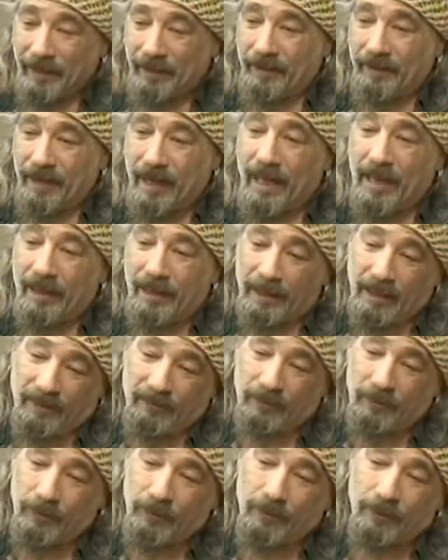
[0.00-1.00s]
that
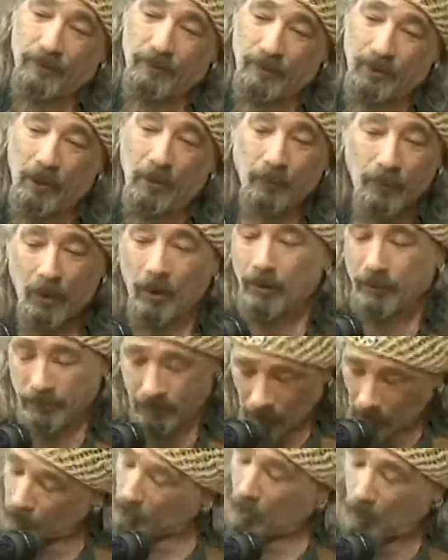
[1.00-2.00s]
if you don't
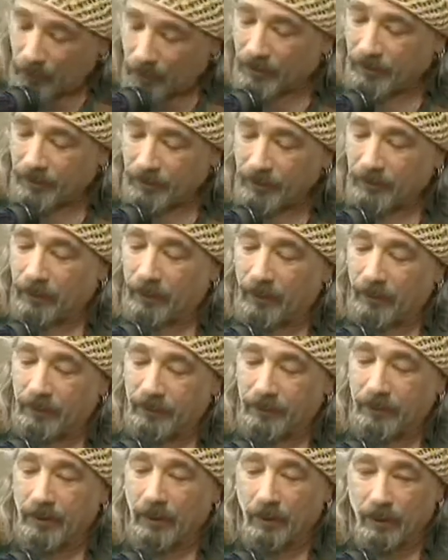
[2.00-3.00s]
don't open the door
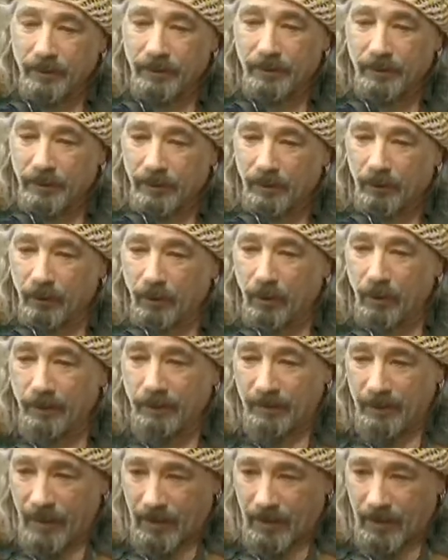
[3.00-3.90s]
that goes into the north